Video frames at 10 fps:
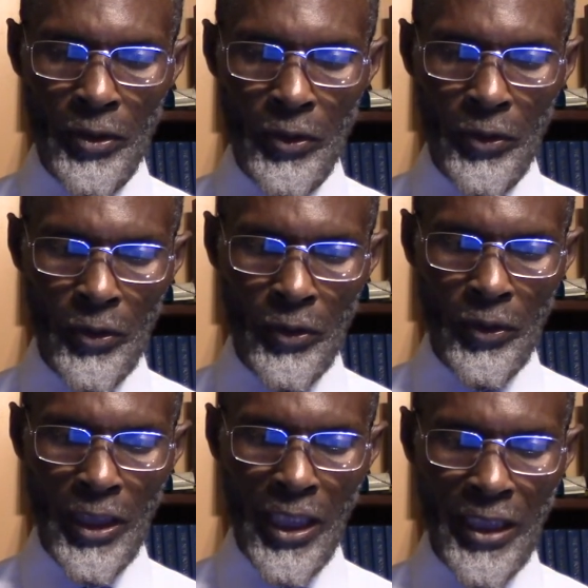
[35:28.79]

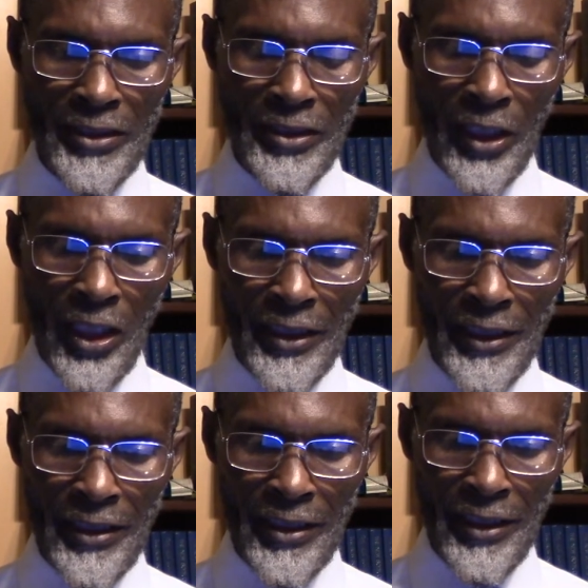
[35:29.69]
Who are
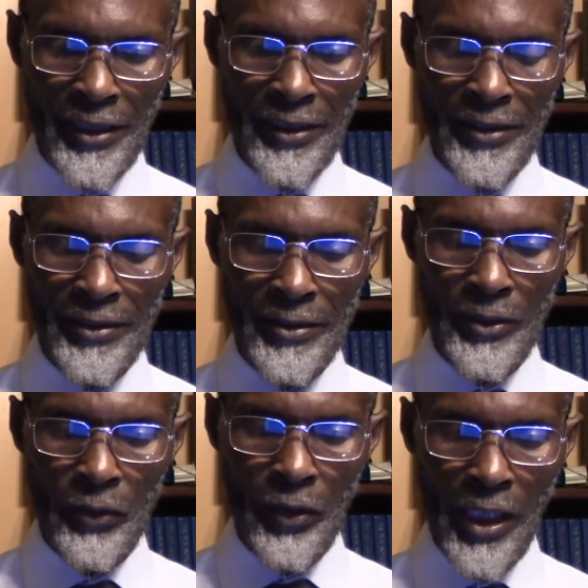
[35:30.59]
talking here?
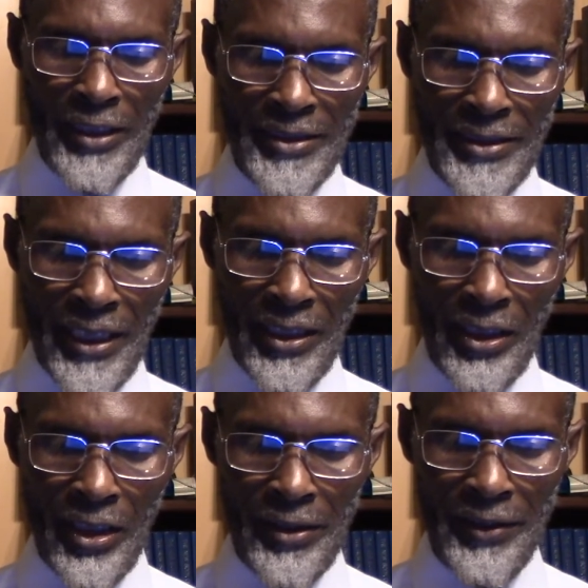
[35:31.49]
Who are saying
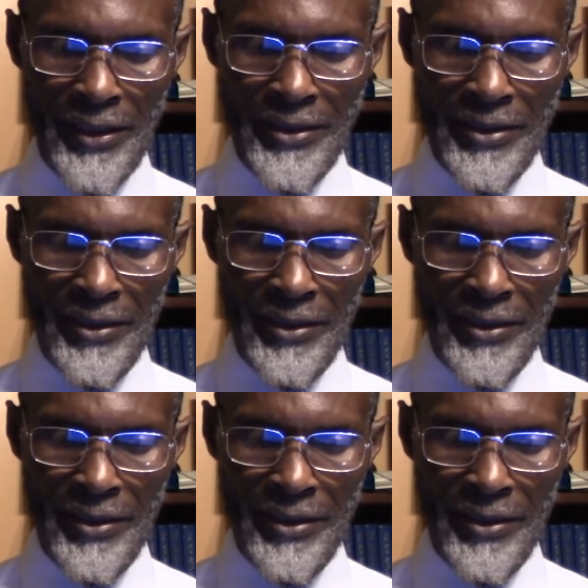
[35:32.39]
all this?